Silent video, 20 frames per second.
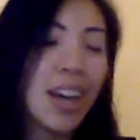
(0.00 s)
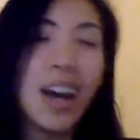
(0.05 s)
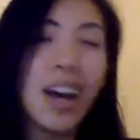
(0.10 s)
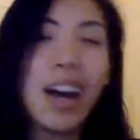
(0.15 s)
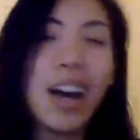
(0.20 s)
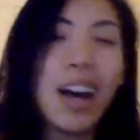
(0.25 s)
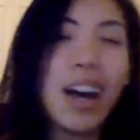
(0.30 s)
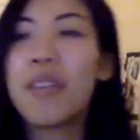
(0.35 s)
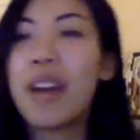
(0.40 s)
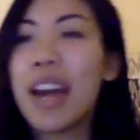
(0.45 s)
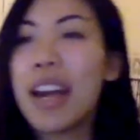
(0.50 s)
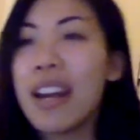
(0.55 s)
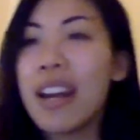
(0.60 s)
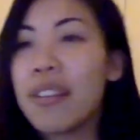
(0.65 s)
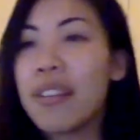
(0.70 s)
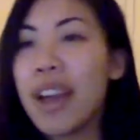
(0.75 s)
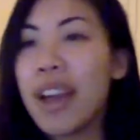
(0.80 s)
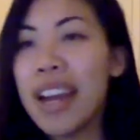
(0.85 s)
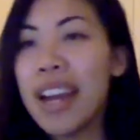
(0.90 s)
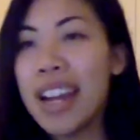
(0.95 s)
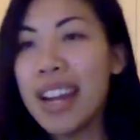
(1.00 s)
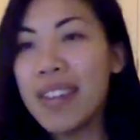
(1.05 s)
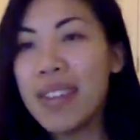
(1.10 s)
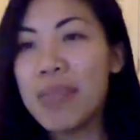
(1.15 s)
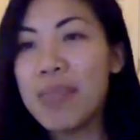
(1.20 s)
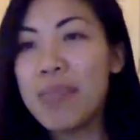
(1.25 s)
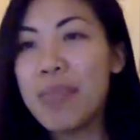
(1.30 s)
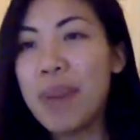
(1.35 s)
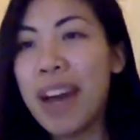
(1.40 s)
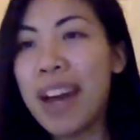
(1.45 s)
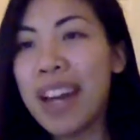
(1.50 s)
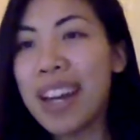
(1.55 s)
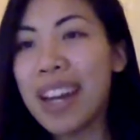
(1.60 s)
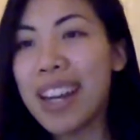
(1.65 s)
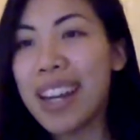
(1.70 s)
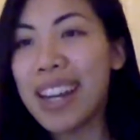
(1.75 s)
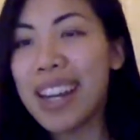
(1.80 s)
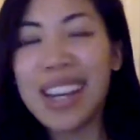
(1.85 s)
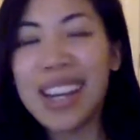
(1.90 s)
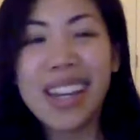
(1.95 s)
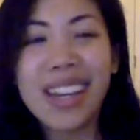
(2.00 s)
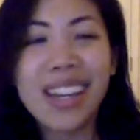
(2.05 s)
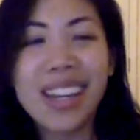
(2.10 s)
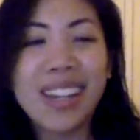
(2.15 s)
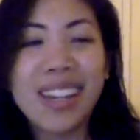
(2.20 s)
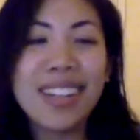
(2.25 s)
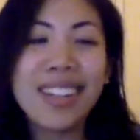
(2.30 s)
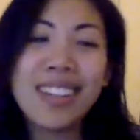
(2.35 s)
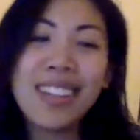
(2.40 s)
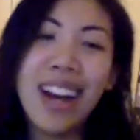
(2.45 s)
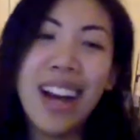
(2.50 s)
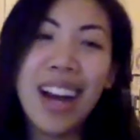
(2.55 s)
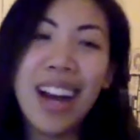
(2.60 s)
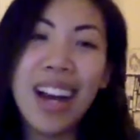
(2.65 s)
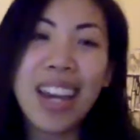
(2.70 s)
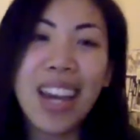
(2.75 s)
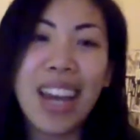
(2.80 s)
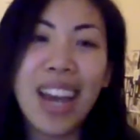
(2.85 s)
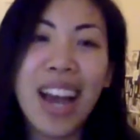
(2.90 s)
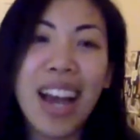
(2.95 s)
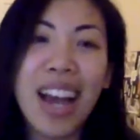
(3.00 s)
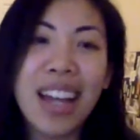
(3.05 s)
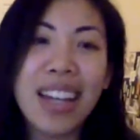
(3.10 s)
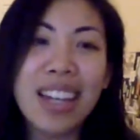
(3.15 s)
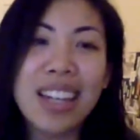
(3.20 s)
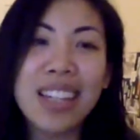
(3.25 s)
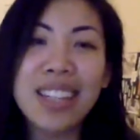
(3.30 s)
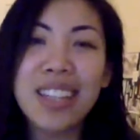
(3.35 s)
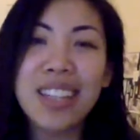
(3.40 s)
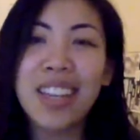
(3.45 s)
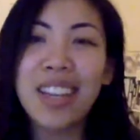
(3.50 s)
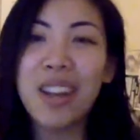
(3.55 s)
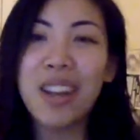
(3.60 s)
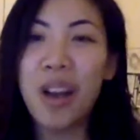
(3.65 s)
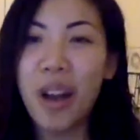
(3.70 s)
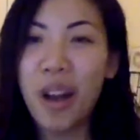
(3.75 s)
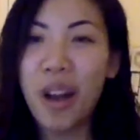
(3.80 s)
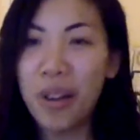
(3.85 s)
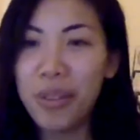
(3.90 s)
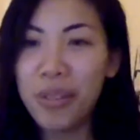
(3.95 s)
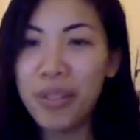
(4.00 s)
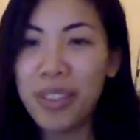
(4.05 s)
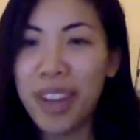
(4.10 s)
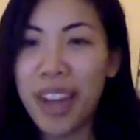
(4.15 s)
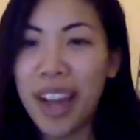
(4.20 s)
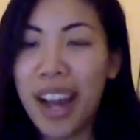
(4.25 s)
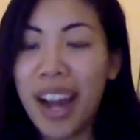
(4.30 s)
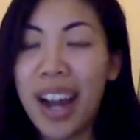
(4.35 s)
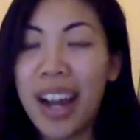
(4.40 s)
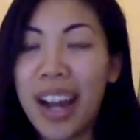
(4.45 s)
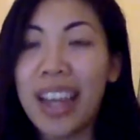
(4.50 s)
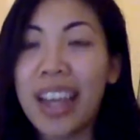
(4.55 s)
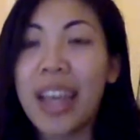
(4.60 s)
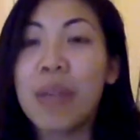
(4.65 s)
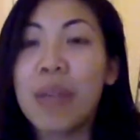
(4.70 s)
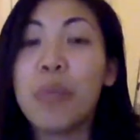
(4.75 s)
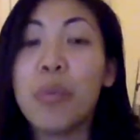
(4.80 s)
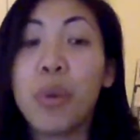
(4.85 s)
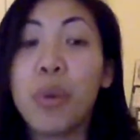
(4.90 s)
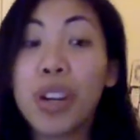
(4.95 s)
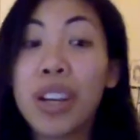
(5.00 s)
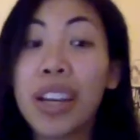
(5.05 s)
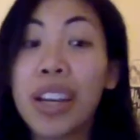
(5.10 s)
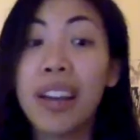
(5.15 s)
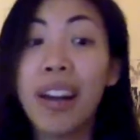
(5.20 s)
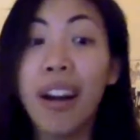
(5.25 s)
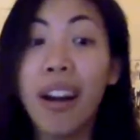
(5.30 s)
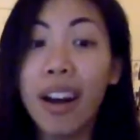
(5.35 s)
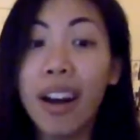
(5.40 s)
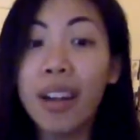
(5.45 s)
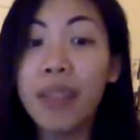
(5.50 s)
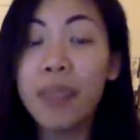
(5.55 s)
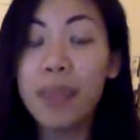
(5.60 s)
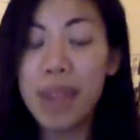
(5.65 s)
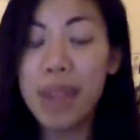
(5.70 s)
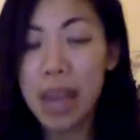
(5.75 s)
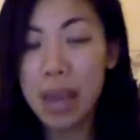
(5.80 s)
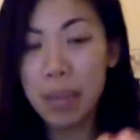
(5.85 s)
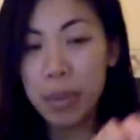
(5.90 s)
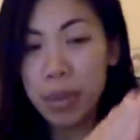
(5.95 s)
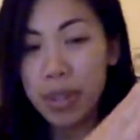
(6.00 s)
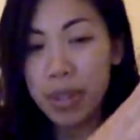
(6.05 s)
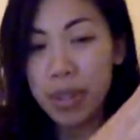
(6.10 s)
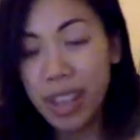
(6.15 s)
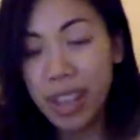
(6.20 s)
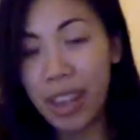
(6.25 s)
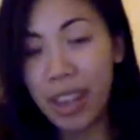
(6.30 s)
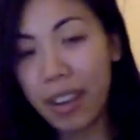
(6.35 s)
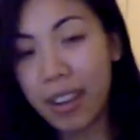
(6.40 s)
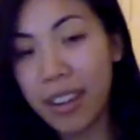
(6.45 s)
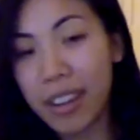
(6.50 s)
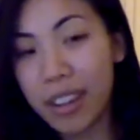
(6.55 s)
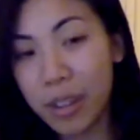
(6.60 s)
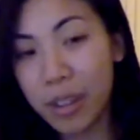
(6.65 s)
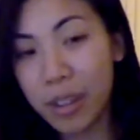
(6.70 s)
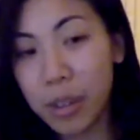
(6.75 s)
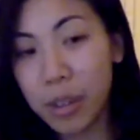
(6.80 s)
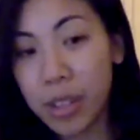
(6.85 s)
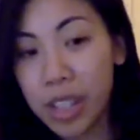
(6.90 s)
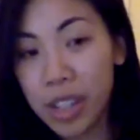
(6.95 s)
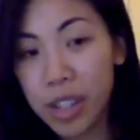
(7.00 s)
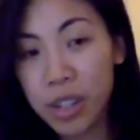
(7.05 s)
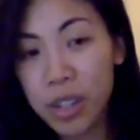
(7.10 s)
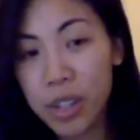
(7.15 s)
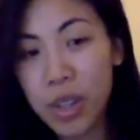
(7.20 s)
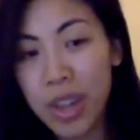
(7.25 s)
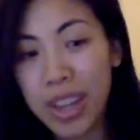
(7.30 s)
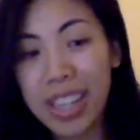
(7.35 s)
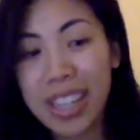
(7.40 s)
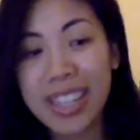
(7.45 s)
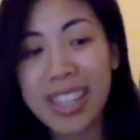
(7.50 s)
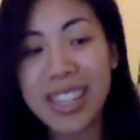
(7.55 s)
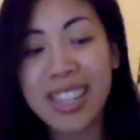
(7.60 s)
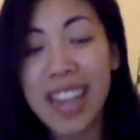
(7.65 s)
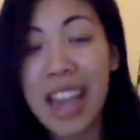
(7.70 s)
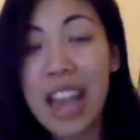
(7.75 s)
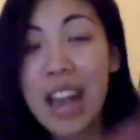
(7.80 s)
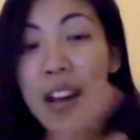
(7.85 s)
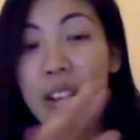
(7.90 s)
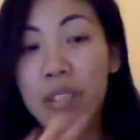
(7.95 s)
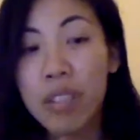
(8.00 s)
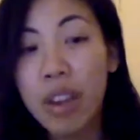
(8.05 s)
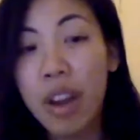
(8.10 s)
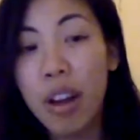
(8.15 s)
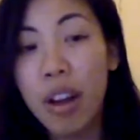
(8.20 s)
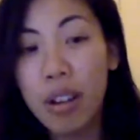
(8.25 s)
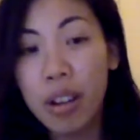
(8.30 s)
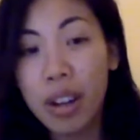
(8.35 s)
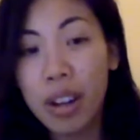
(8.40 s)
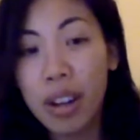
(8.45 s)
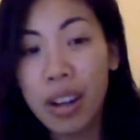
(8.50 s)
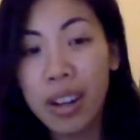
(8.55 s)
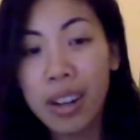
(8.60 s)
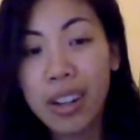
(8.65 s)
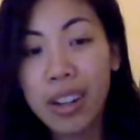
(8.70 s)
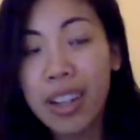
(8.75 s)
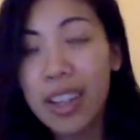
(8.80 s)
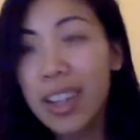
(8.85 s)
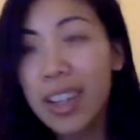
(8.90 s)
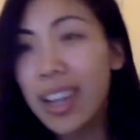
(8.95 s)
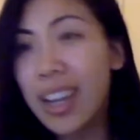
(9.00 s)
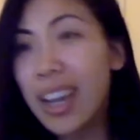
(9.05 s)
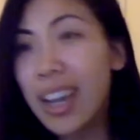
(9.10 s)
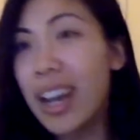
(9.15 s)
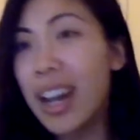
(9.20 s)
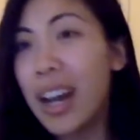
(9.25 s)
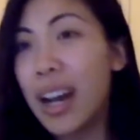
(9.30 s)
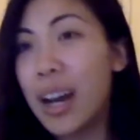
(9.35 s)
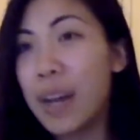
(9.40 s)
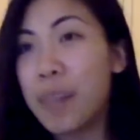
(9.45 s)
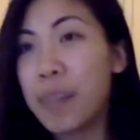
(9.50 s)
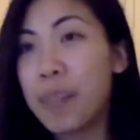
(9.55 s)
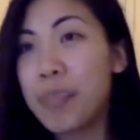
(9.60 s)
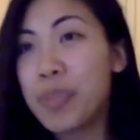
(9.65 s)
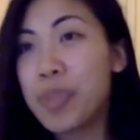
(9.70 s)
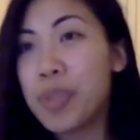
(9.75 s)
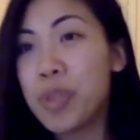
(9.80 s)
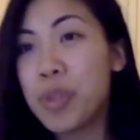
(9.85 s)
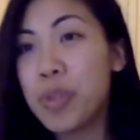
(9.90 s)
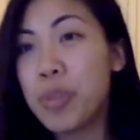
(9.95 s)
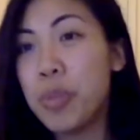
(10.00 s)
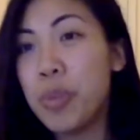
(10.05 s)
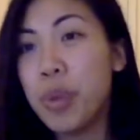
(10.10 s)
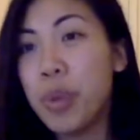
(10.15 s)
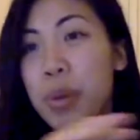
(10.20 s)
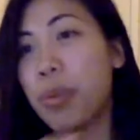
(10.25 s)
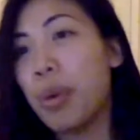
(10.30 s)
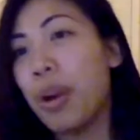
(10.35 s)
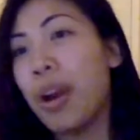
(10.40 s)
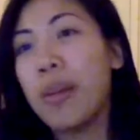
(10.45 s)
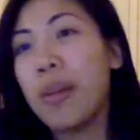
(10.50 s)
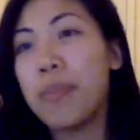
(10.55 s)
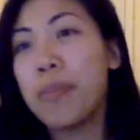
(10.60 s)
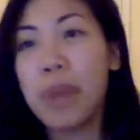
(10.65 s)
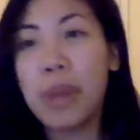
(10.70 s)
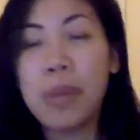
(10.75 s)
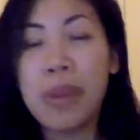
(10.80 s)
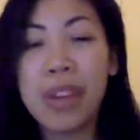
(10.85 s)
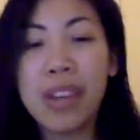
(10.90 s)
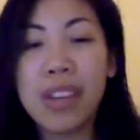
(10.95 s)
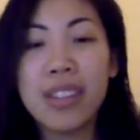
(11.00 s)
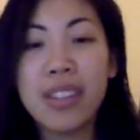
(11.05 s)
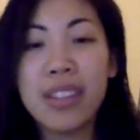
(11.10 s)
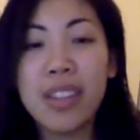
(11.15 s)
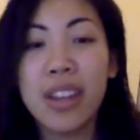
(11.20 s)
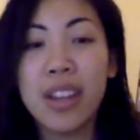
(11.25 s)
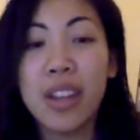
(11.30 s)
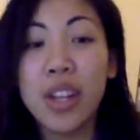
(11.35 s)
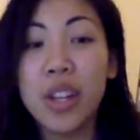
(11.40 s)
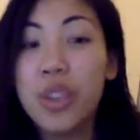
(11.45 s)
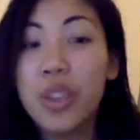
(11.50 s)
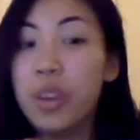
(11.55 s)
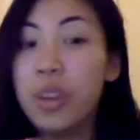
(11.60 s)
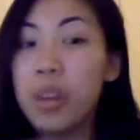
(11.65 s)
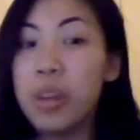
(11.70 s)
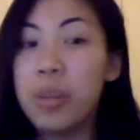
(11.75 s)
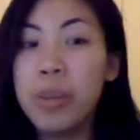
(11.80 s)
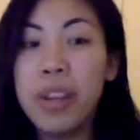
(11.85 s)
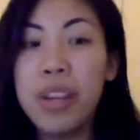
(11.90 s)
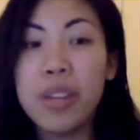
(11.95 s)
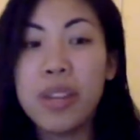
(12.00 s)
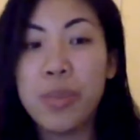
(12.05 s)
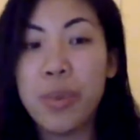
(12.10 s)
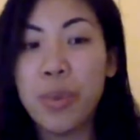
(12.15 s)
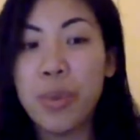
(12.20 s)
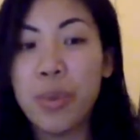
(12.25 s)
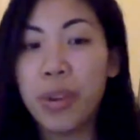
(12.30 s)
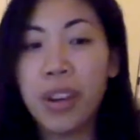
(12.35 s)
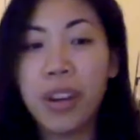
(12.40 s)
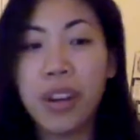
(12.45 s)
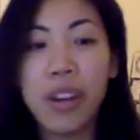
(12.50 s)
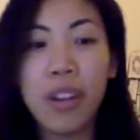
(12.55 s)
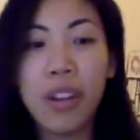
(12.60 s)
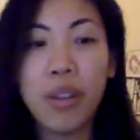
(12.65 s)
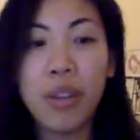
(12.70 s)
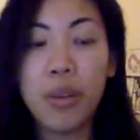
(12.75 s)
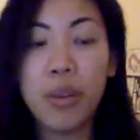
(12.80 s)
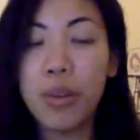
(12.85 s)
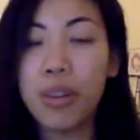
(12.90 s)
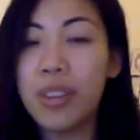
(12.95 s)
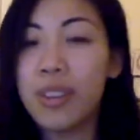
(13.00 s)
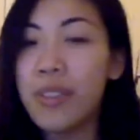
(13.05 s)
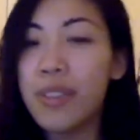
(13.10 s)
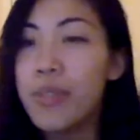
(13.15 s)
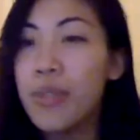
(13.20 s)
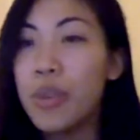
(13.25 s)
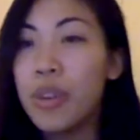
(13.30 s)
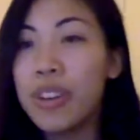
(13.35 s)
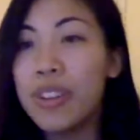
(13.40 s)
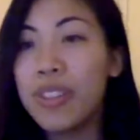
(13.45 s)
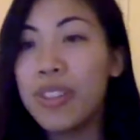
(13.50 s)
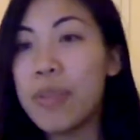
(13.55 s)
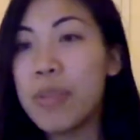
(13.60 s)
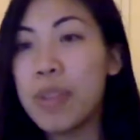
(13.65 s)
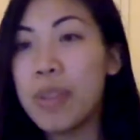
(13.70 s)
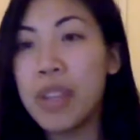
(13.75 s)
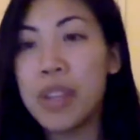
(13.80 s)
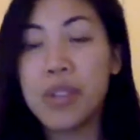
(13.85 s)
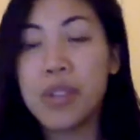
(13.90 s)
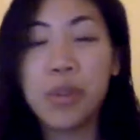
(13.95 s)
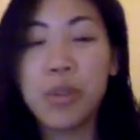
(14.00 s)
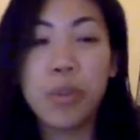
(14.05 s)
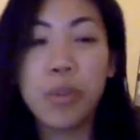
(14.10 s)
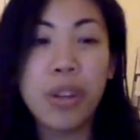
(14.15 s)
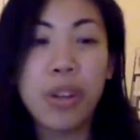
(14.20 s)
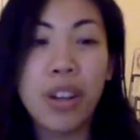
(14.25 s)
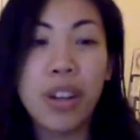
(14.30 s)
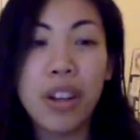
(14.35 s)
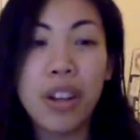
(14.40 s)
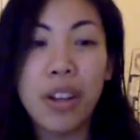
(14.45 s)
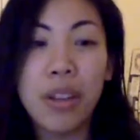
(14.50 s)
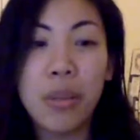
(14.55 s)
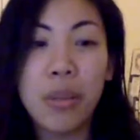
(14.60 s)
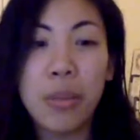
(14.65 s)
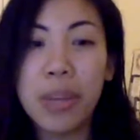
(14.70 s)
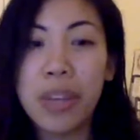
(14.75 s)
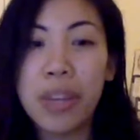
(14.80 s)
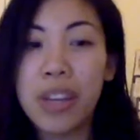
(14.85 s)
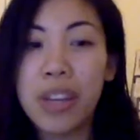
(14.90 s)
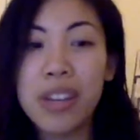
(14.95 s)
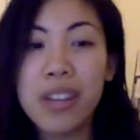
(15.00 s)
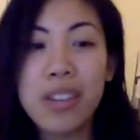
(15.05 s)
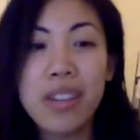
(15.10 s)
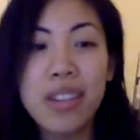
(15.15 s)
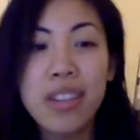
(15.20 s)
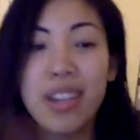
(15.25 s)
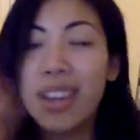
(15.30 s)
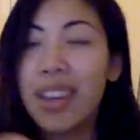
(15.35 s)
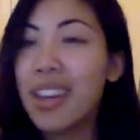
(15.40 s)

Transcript: All right, everybody. I need to get off. I am working on being able to get on here earlier so I can stay on longer, to the point where maybe it's a good 30 minutes with one another or even 45 minutes to one another, because